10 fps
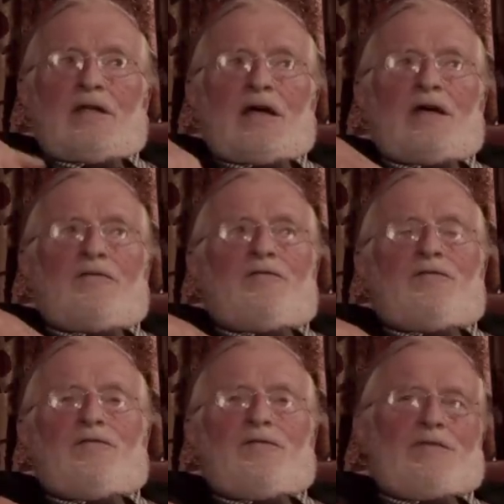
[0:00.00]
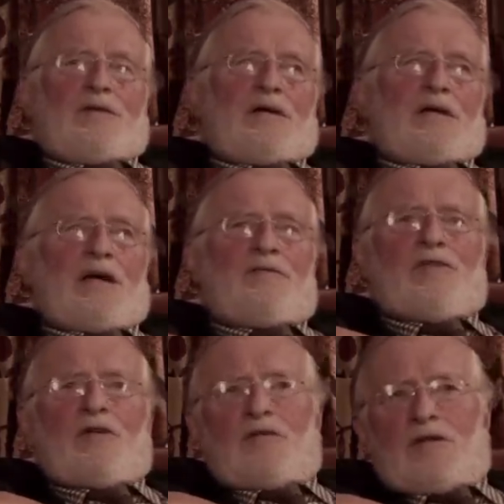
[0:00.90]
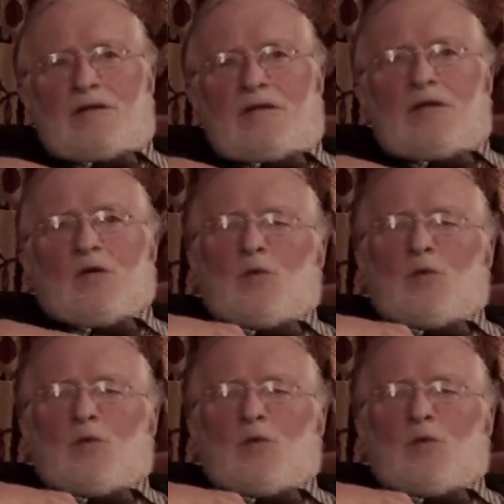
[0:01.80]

And I felt that